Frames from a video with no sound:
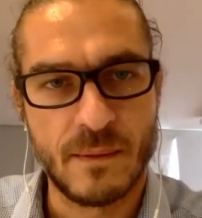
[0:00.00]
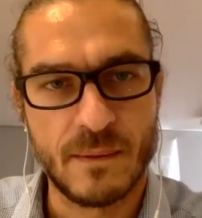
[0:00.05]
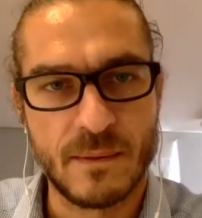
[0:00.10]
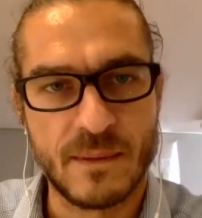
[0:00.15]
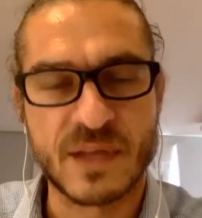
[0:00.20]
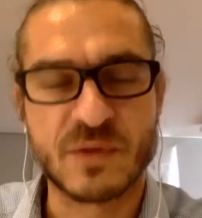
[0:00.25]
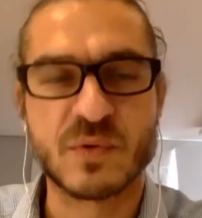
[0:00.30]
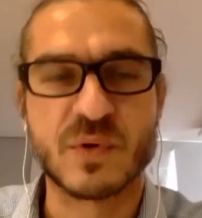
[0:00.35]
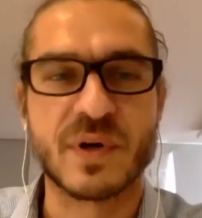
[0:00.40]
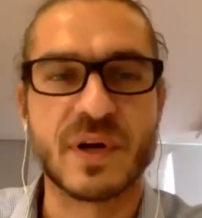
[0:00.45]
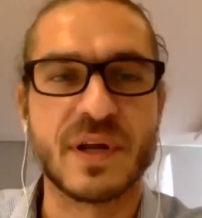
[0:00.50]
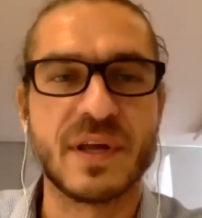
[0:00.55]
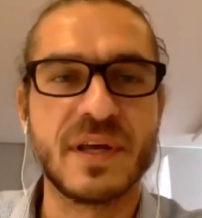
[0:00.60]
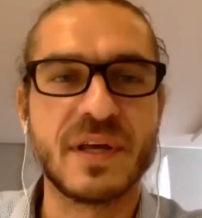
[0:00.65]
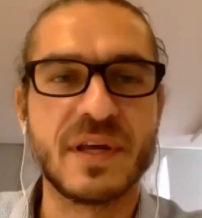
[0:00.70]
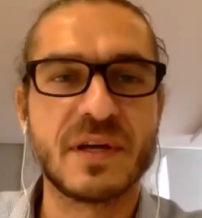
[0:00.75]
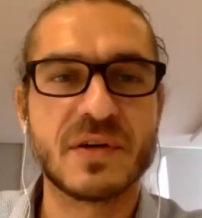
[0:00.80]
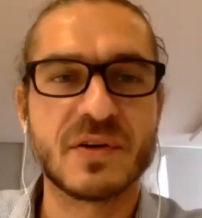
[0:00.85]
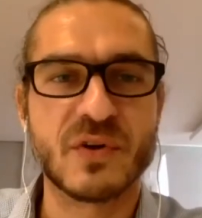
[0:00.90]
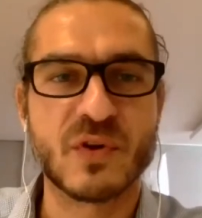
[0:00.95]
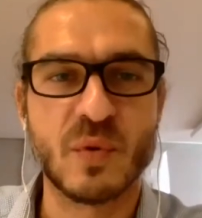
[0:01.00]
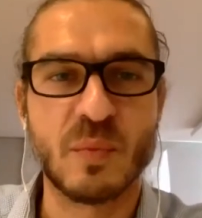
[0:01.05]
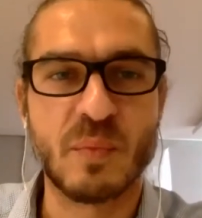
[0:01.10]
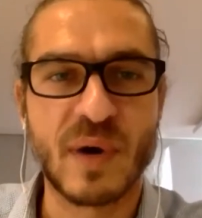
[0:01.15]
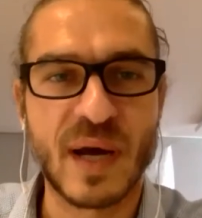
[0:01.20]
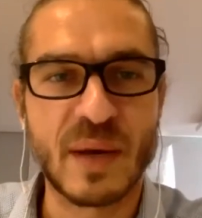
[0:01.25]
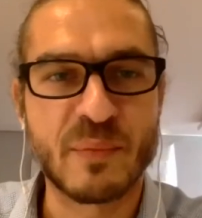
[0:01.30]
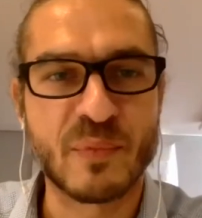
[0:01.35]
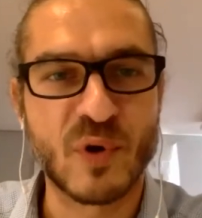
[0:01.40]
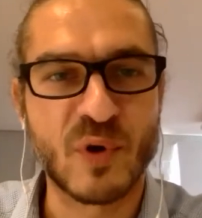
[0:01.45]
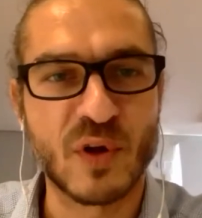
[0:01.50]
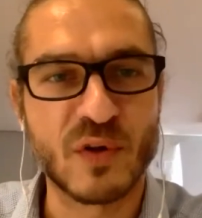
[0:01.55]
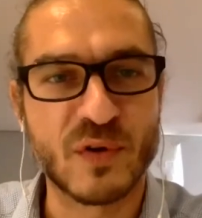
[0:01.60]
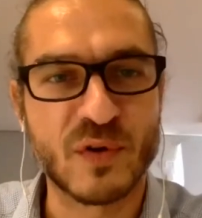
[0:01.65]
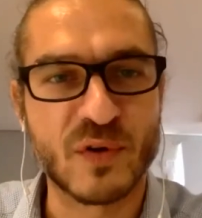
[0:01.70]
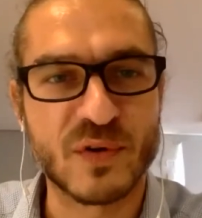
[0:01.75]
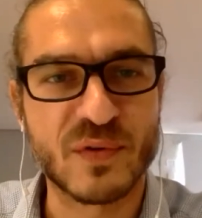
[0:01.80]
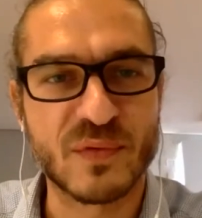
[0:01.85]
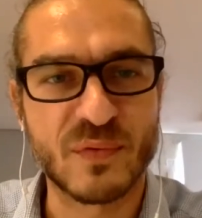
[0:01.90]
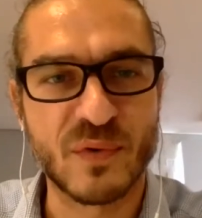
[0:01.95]
that were eager to buy
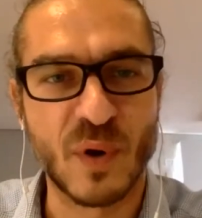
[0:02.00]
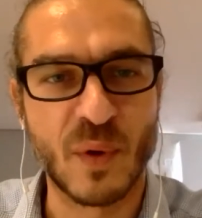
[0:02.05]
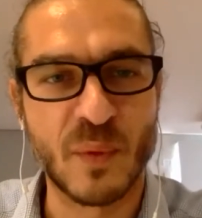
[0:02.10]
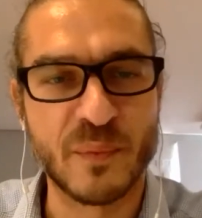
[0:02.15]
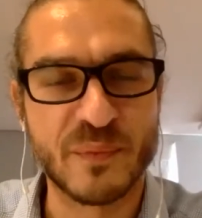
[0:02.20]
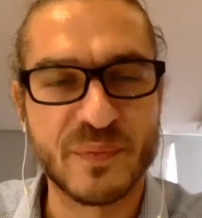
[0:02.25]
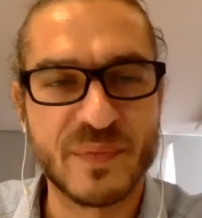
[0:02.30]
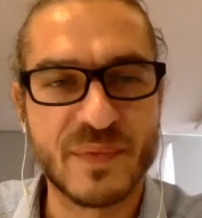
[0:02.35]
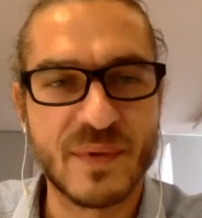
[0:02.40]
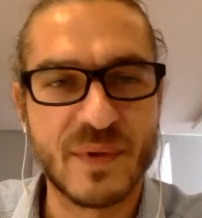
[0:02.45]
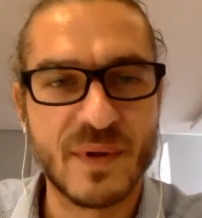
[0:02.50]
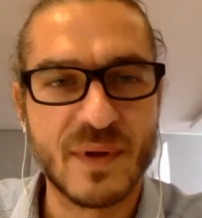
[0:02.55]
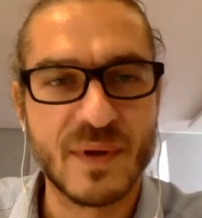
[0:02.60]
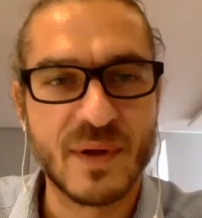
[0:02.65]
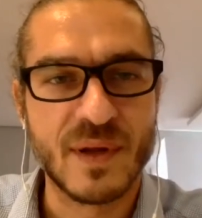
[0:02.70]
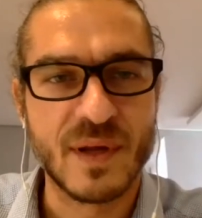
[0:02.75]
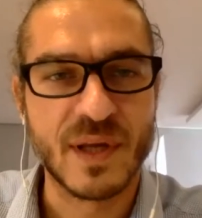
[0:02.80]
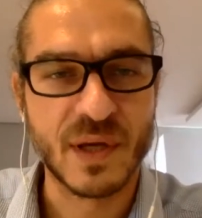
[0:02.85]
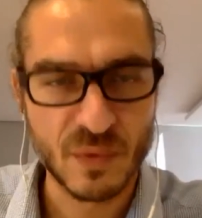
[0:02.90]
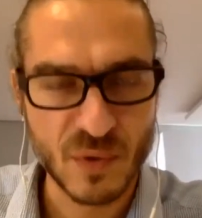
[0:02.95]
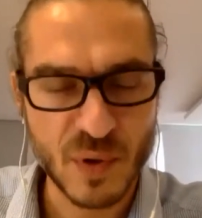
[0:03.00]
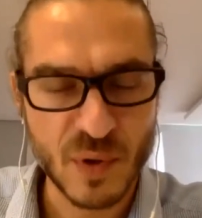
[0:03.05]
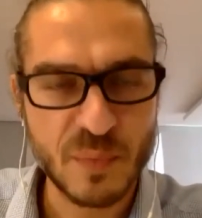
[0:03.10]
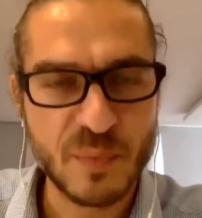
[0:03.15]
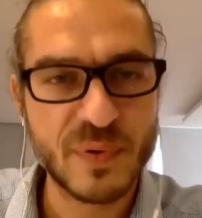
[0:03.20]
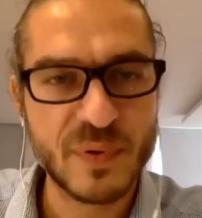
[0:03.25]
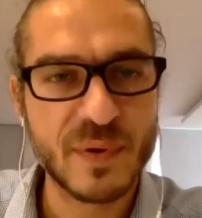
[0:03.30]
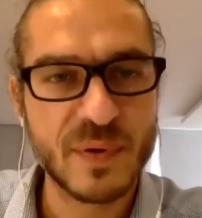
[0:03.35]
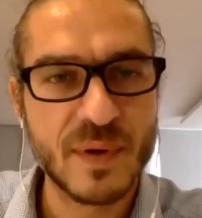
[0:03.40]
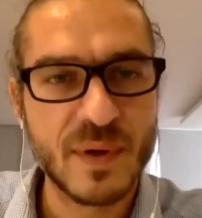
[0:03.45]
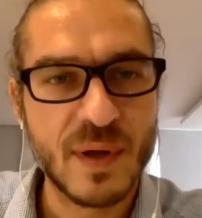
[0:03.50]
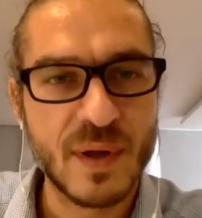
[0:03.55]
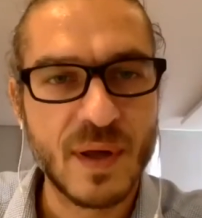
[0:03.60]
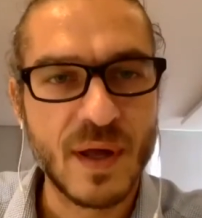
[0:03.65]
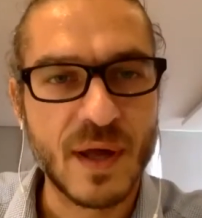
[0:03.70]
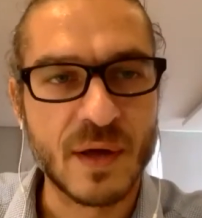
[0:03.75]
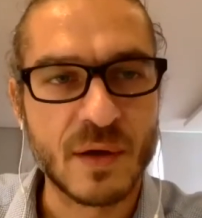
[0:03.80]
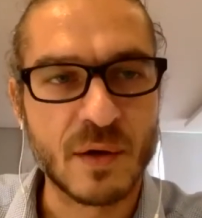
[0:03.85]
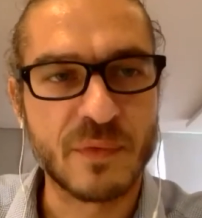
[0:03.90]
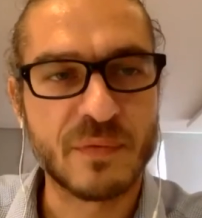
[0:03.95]
products from Europe.
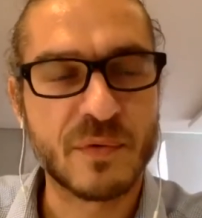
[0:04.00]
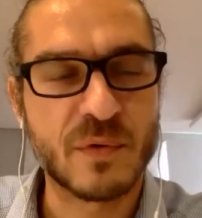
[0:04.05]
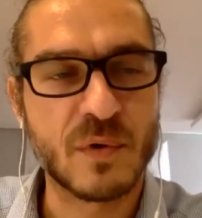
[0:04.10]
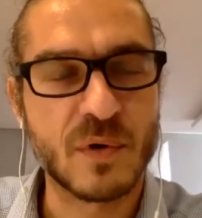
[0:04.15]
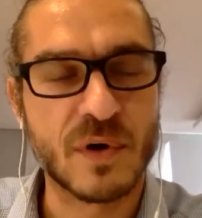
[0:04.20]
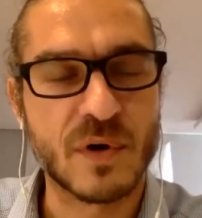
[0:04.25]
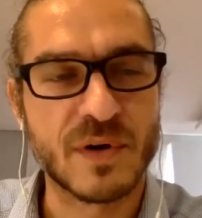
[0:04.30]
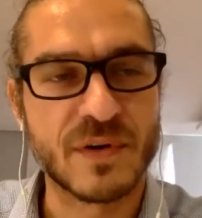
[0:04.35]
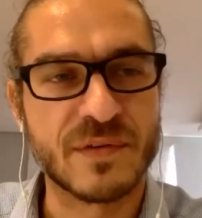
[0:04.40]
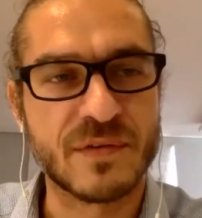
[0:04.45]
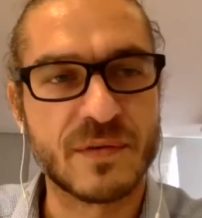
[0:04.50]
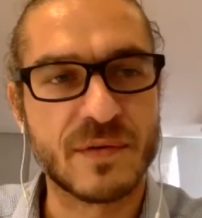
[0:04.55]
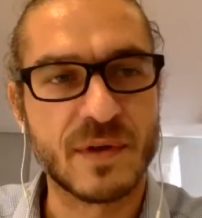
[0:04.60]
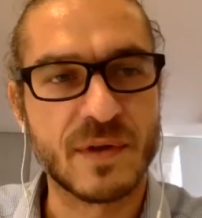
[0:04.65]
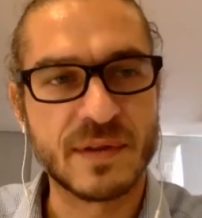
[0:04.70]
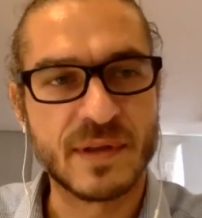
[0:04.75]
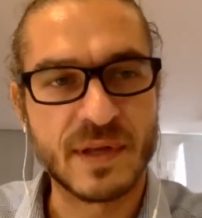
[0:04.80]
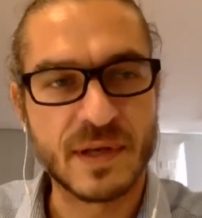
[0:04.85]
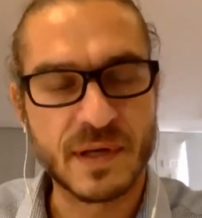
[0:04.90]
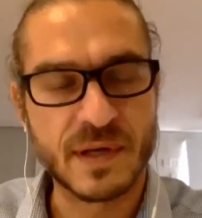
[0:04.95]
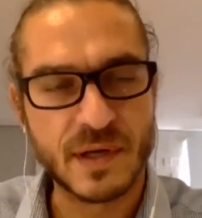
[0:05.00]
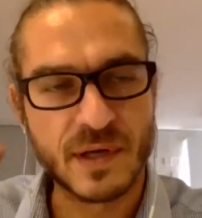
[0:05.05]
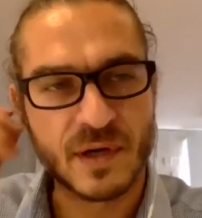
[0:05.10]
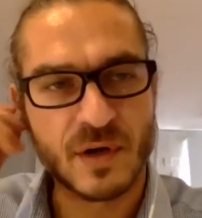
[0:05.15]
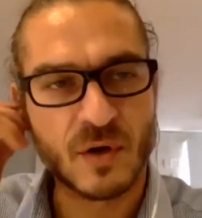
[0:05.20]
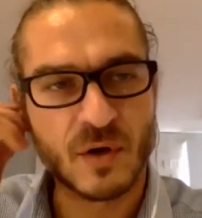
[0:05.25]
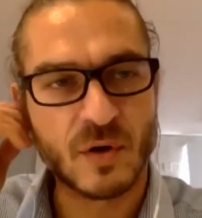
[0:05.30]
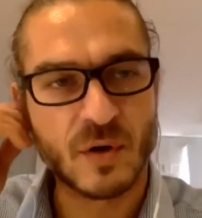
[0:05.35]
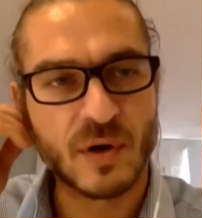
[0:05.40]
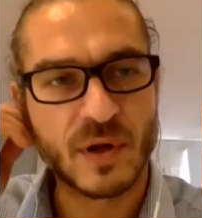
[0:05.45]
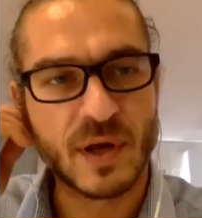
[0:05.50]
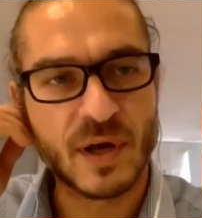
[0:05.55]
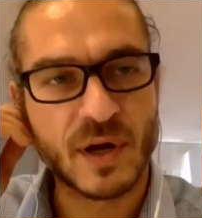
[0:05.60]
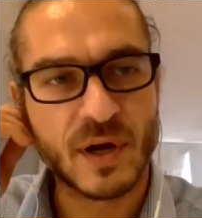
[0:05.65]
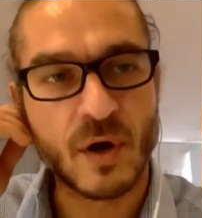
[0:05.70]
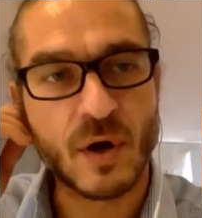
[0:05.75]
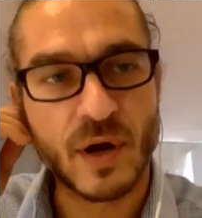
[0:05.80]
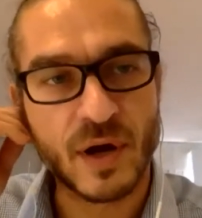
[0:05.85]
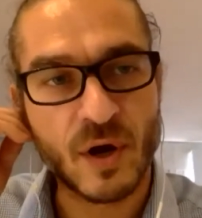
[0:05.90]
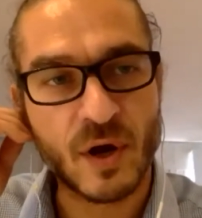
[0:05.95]
And of course, the
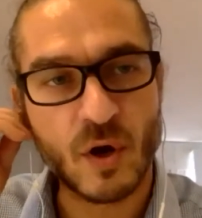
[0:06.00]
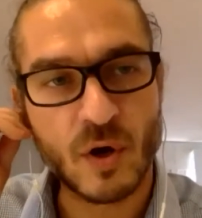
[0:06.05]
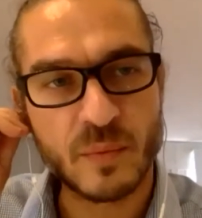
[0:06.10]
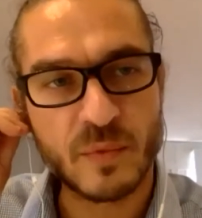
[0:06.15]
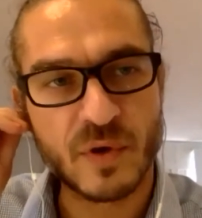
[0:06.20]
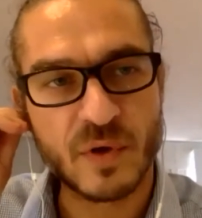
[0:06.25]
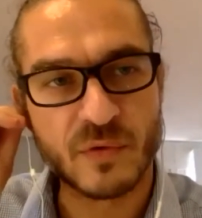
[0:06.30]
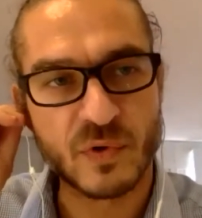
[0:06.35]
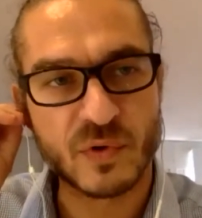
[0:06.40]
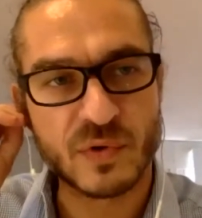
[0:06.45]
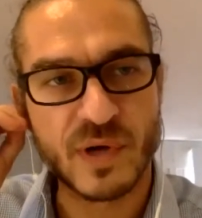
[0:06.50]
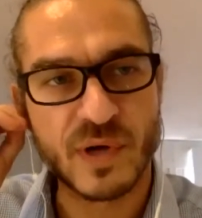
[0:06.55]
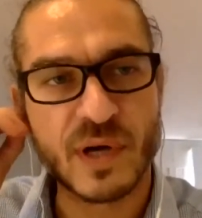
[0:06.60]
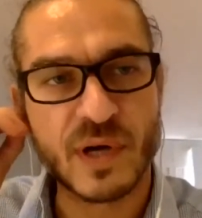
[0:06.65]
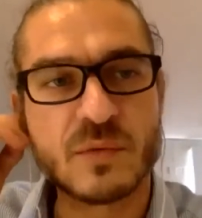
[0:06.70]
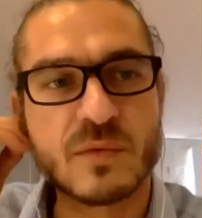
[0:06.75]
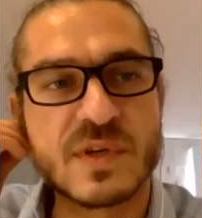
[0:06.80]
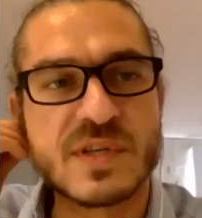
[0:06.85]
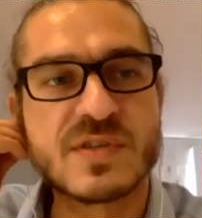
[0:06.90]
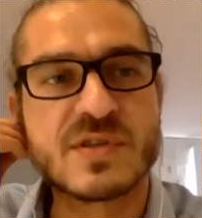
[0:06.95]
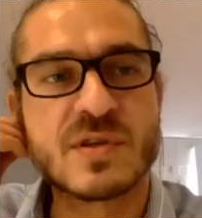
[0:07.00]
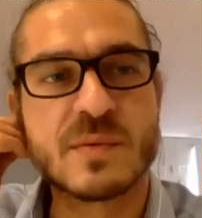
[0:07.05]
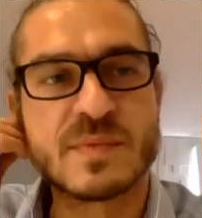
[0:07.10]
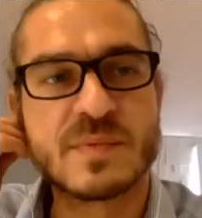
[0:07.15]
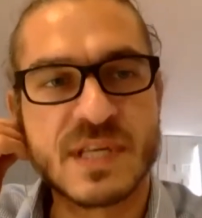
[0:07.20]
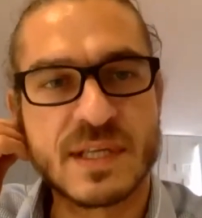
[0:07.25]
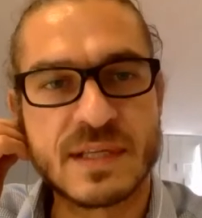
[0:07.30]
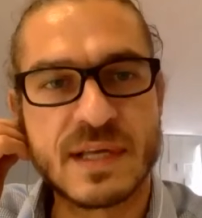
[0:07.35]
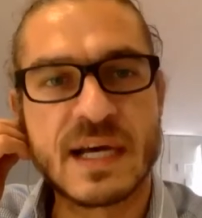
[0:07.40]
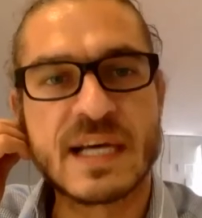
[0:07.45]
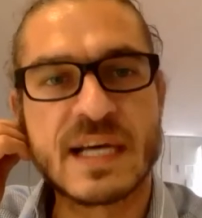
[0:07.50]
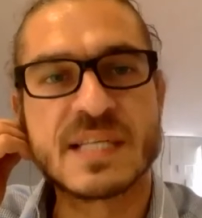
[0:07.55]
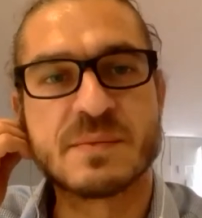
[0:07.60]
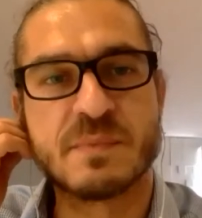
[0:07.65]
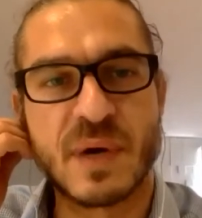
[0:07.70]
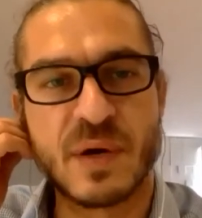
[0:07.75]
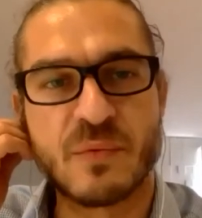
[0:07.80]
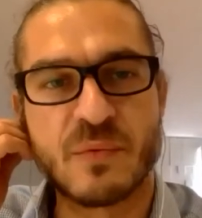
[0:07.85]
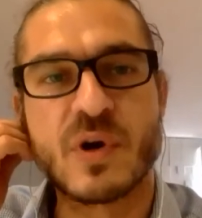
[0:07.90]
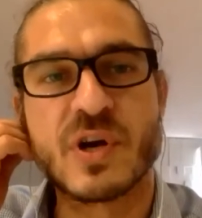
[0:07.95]
economy of Ukraine was subsidized
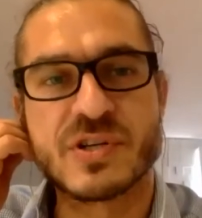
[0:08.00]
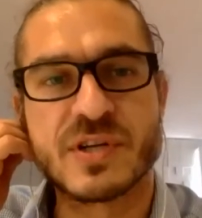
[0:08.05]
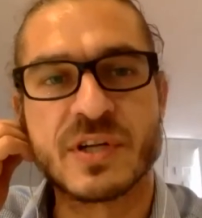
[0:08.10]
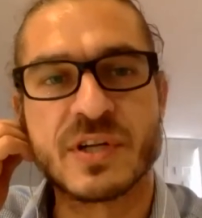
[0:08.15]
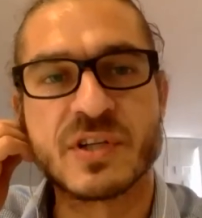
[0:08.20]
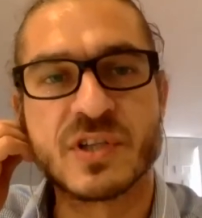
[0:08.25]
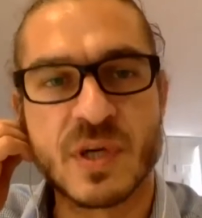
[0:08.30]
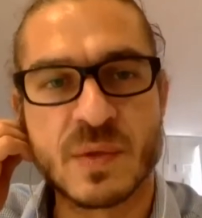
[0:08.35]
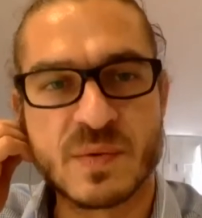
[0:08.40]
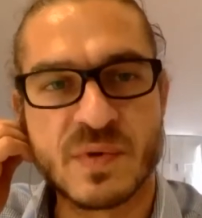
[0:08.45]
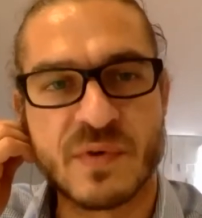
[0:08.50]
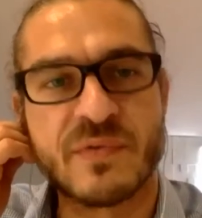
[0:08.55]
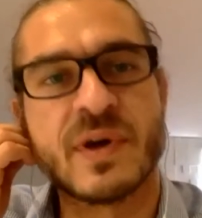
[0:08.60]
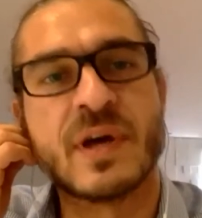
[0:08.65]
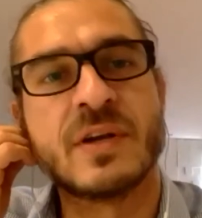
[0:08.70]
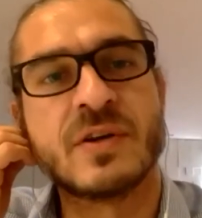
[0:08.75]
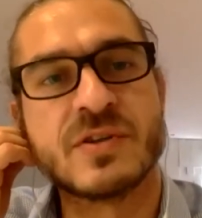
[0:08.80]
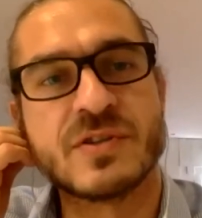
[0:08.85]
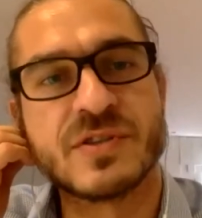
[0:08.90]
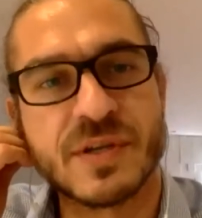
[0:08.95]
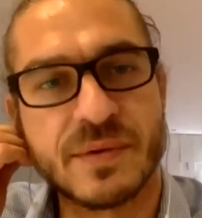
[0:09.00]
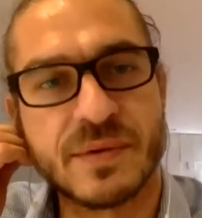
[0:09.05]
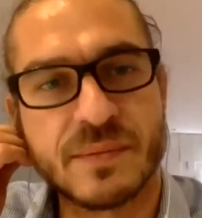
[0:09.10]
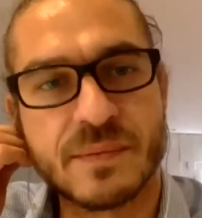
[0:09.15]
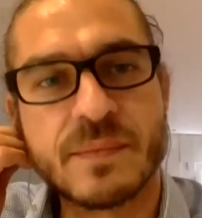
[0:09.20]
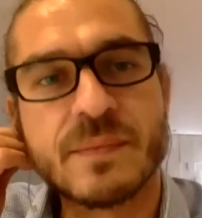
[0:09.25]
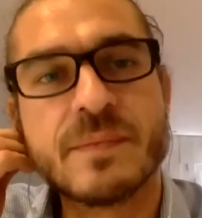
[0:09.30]
by Russia in terms of energy.